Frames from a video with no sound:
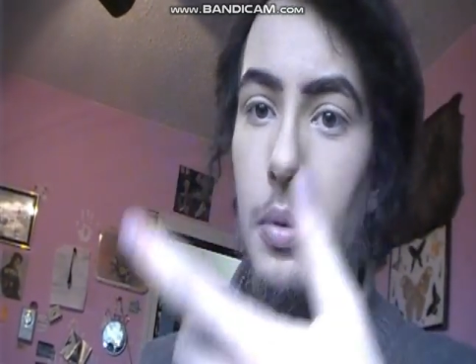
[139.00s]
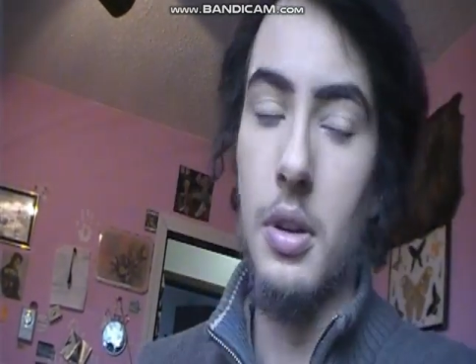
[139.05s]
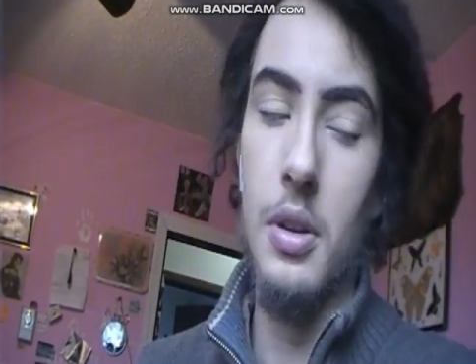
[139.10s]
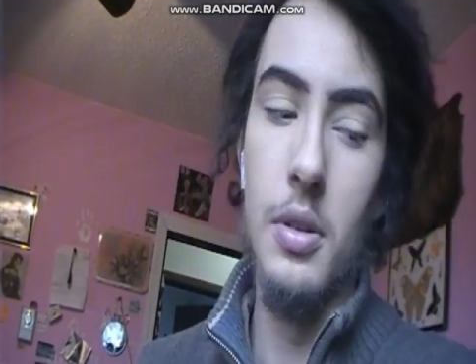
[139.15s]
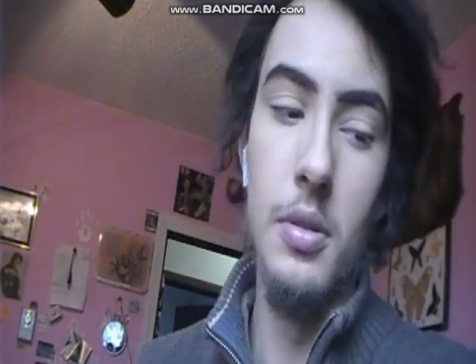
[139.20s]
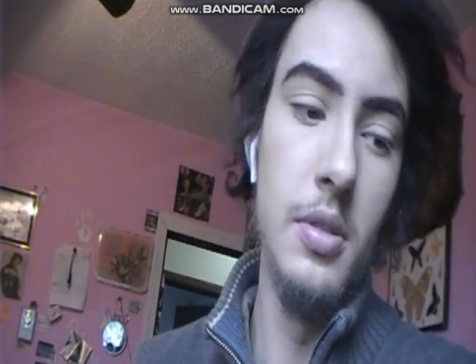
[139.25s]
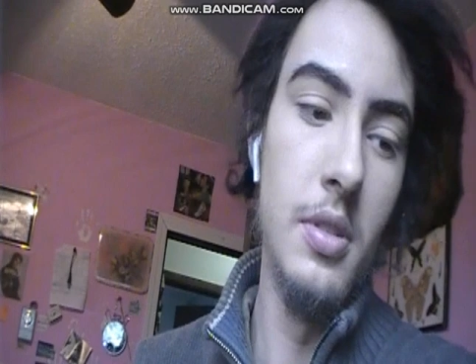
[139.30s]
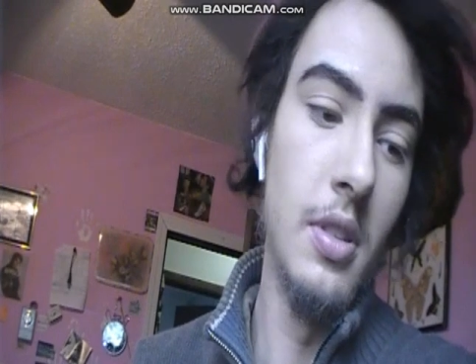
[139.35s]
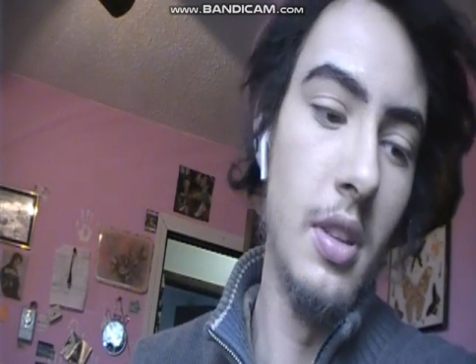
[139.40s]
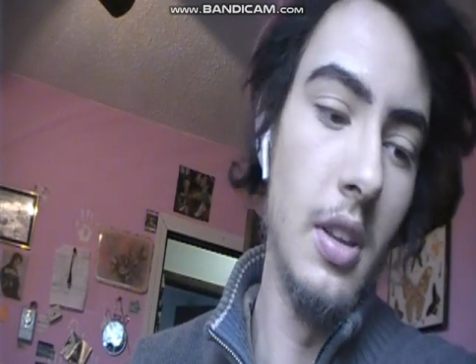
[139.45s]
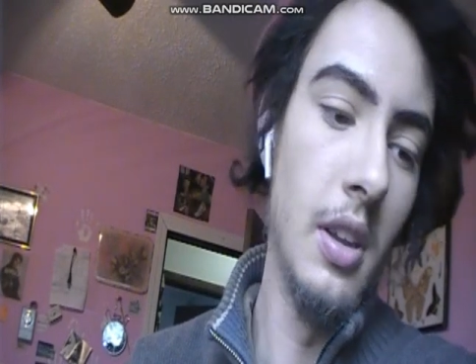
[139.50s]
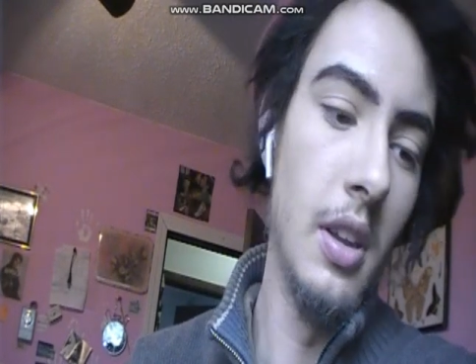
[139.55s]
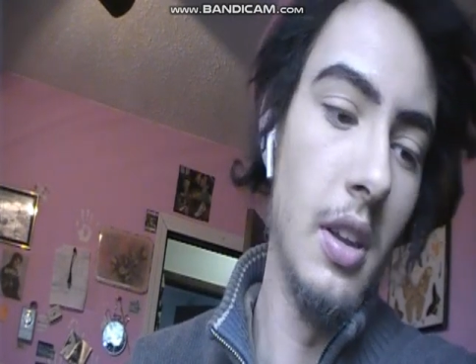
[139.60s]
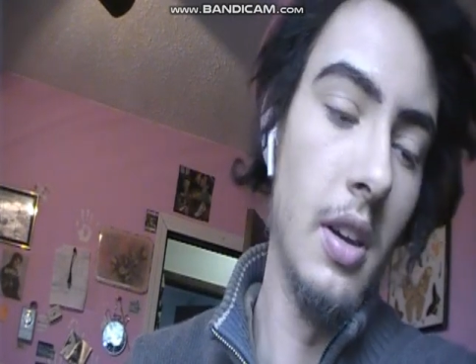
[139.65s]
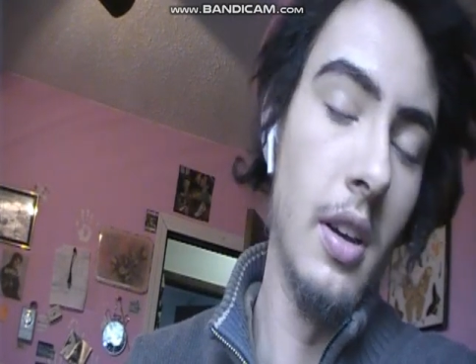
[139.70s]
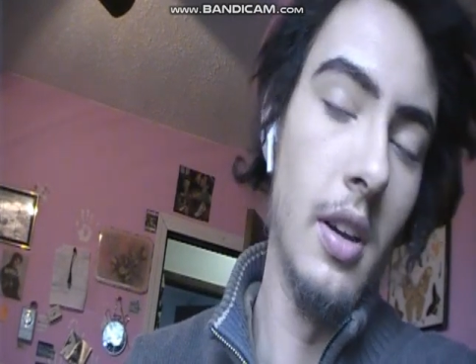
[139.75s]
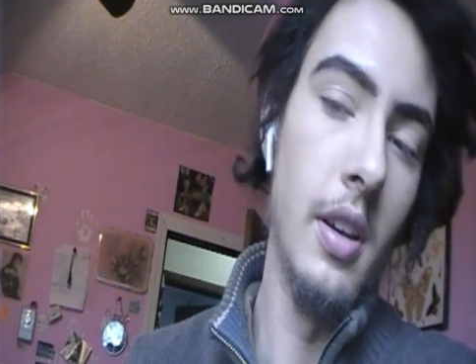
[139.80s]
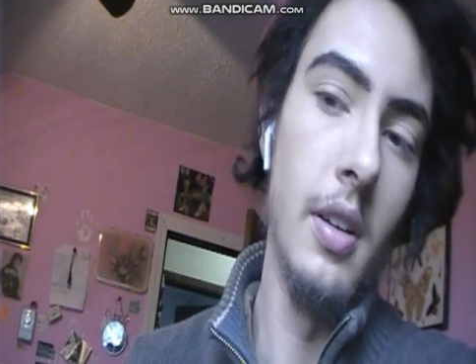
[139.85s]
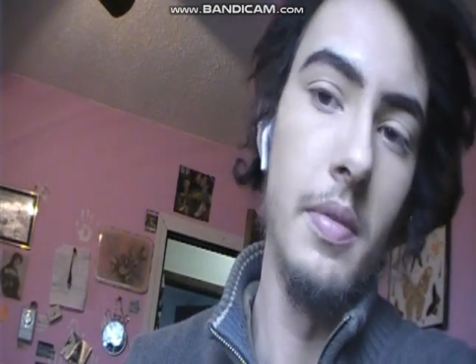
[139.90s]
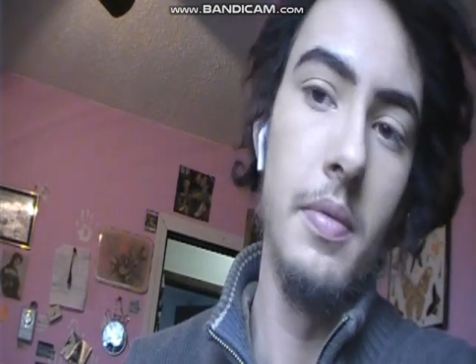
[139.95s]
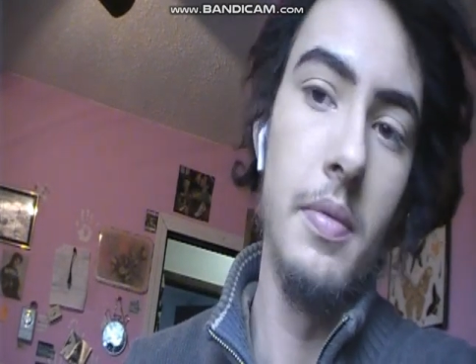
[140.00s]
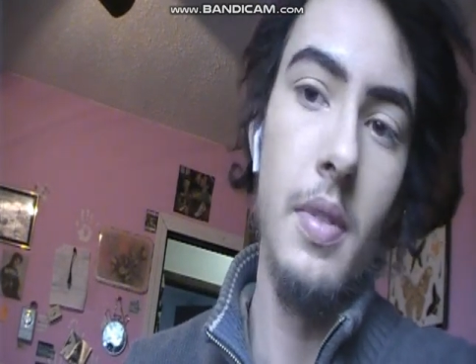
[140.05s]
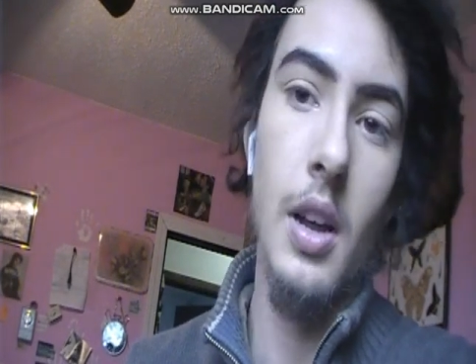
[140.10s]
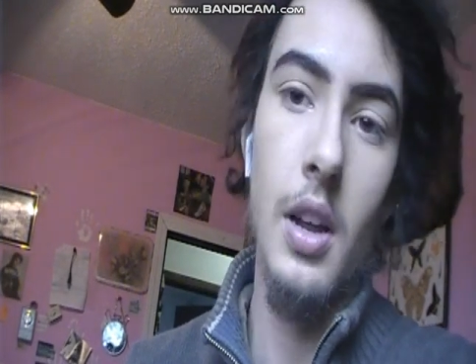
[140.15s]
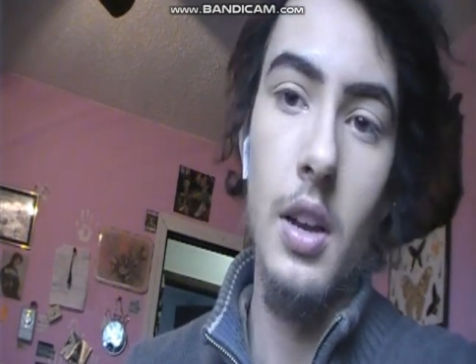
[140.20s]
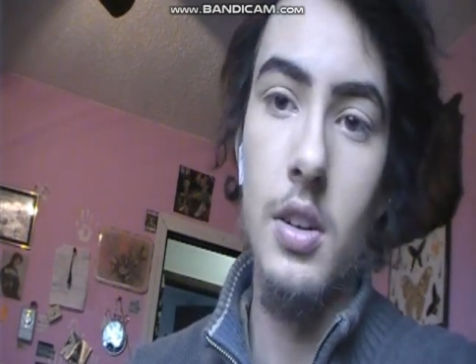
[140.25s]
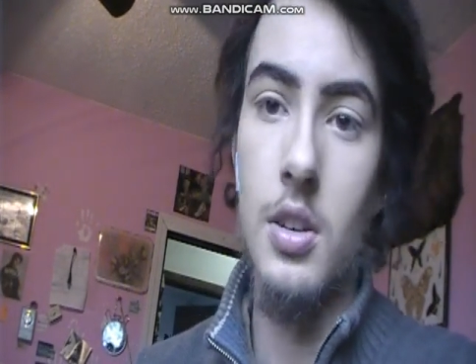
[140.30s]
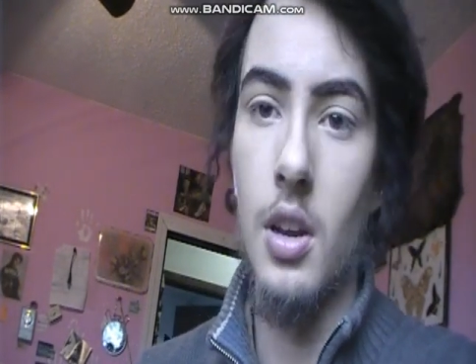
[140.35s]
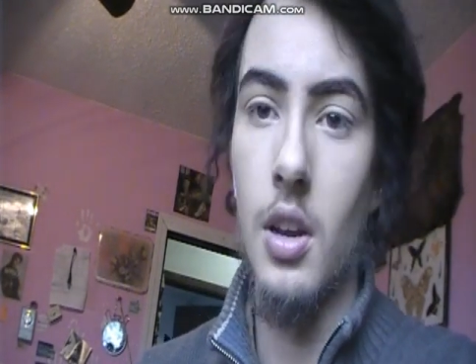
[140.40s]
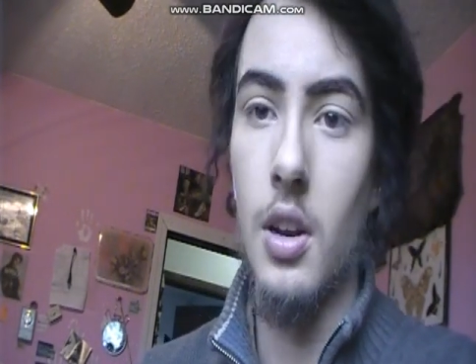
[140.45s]
use the
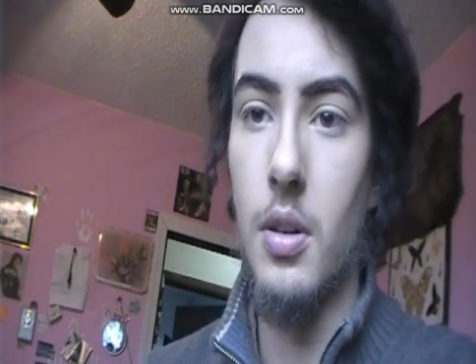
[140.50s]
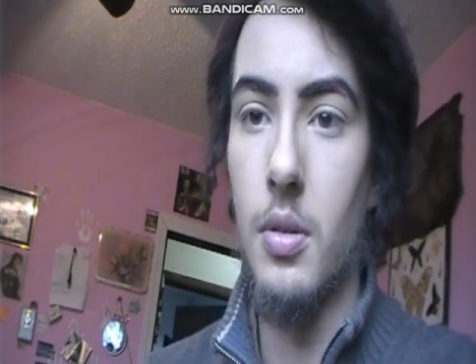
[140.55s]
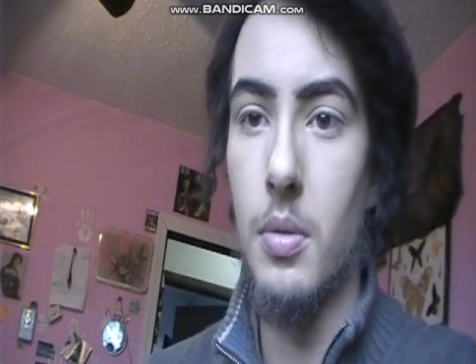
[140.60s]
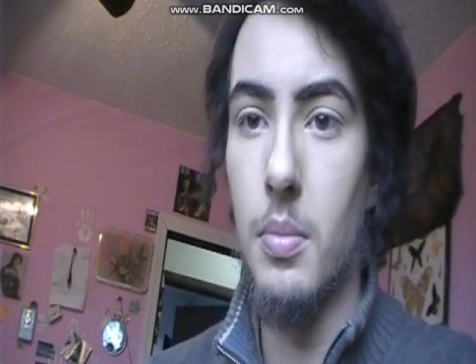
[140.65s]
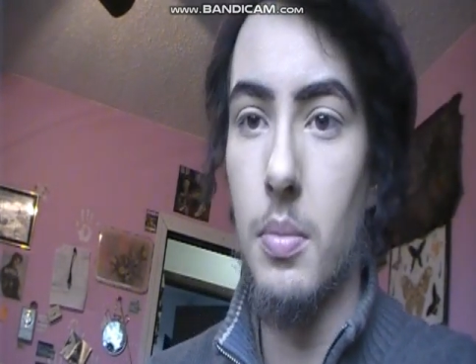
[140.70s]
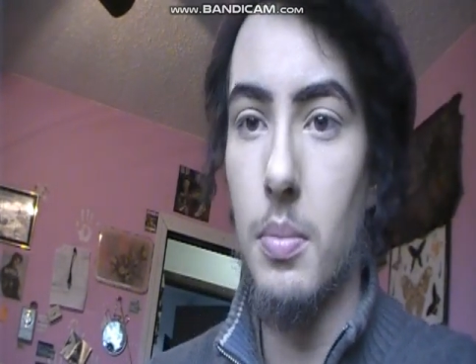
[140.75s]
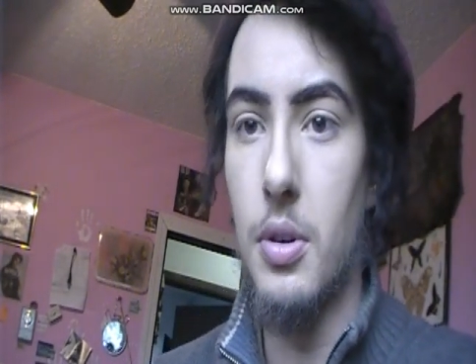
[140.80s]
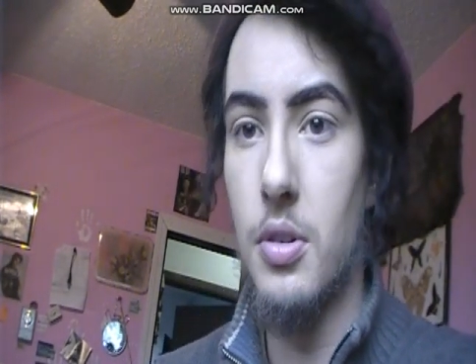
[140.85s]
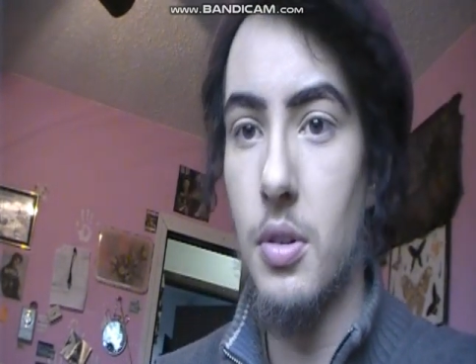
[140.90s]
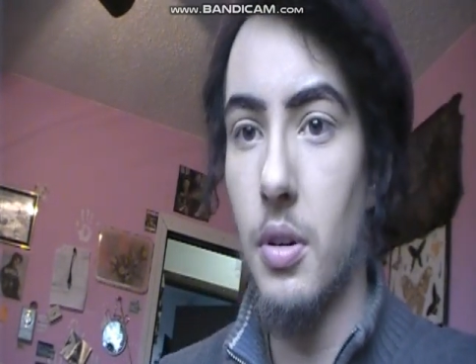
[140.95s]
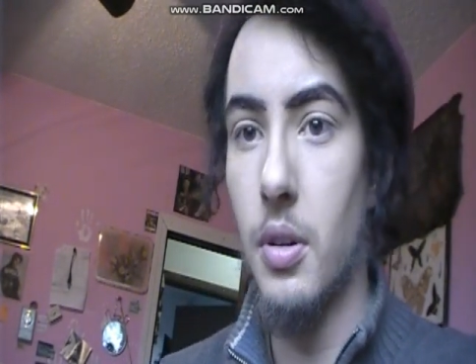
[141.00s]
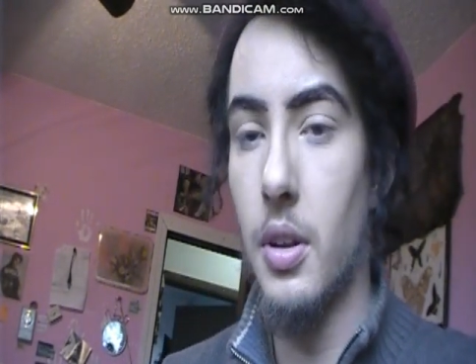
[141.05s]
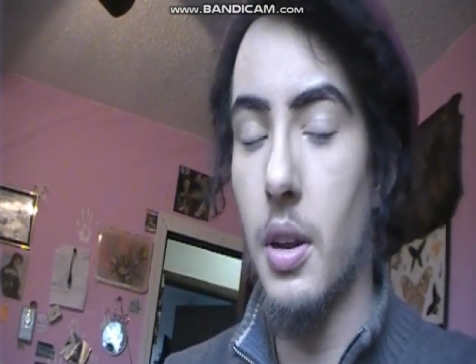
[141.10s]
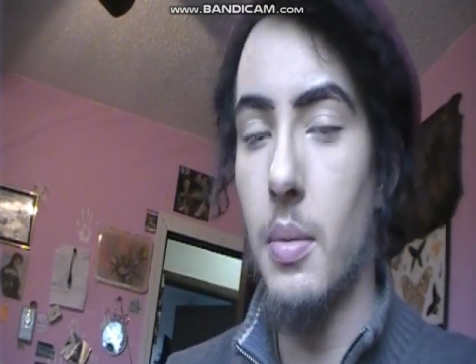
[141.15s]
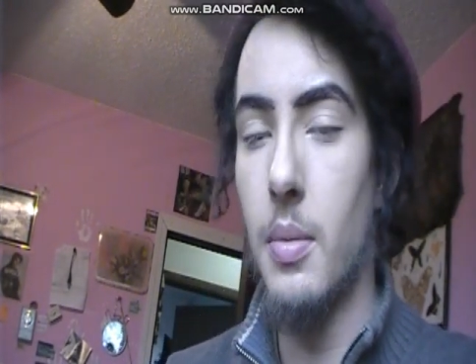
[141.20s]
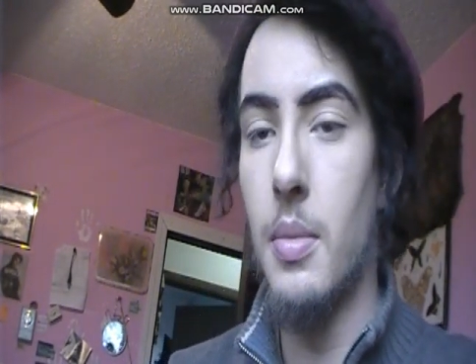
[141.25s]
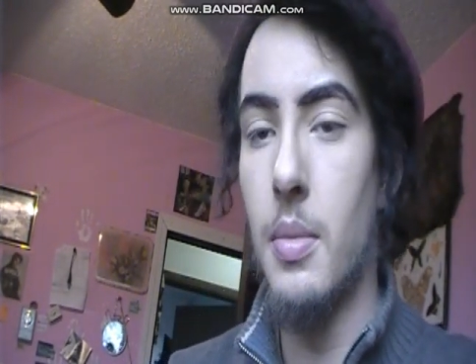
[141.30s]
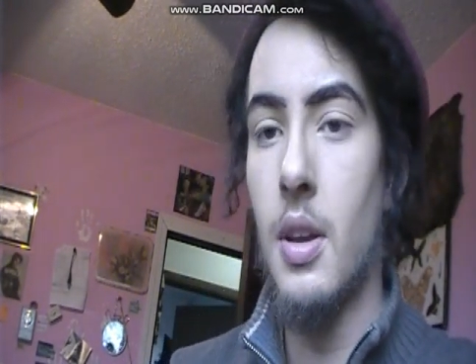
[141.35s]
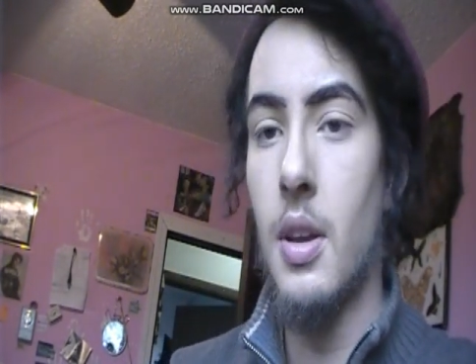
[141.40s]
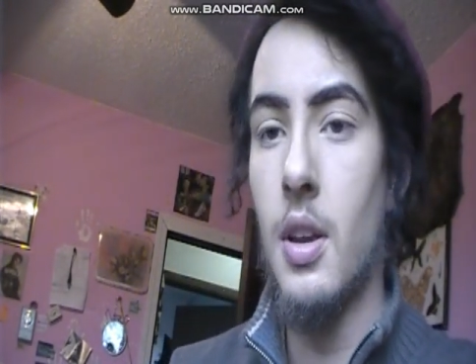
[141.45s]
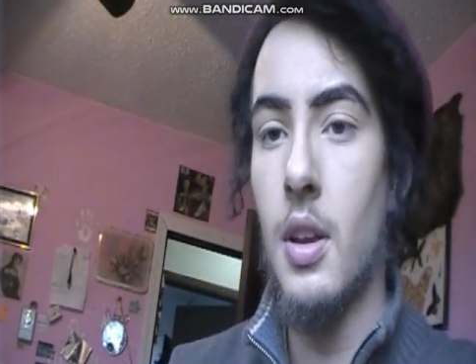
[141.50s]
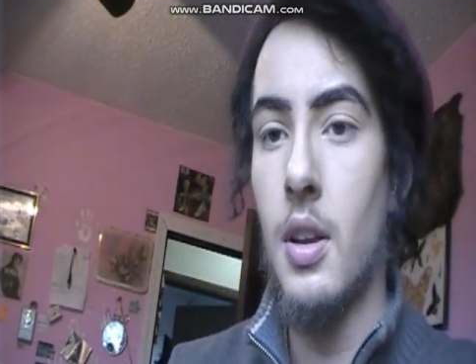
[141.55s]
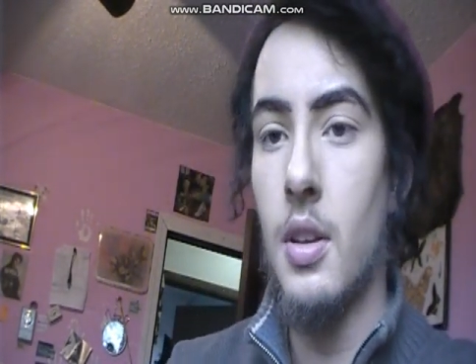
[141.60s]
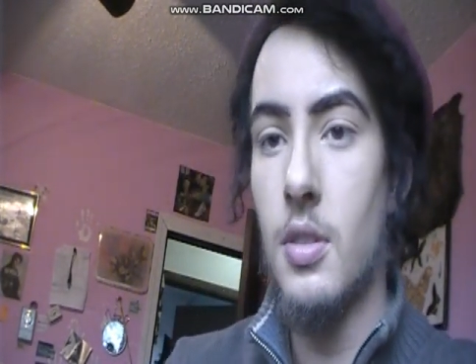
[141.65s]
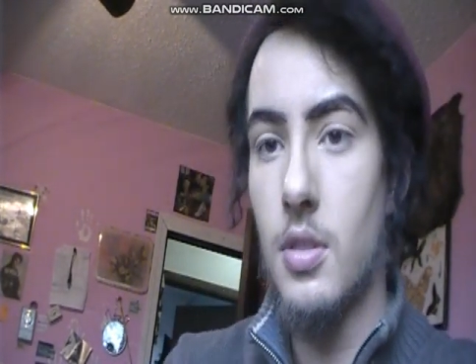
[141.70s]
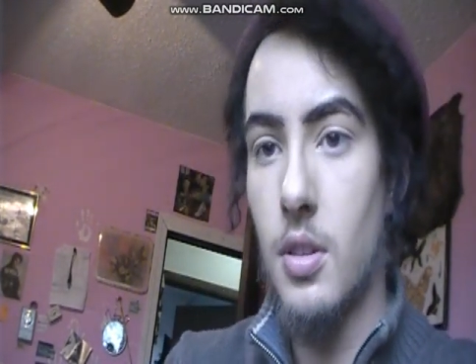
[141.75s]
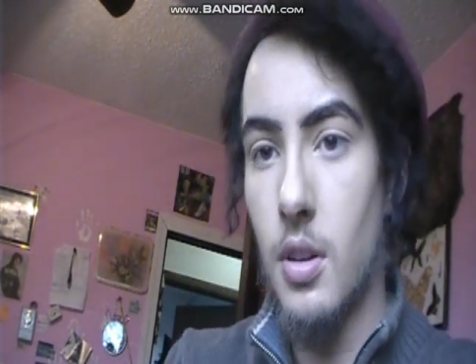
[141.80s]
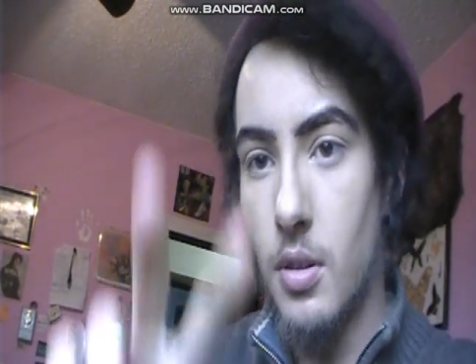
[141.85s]
eyeshadow and petroleum. So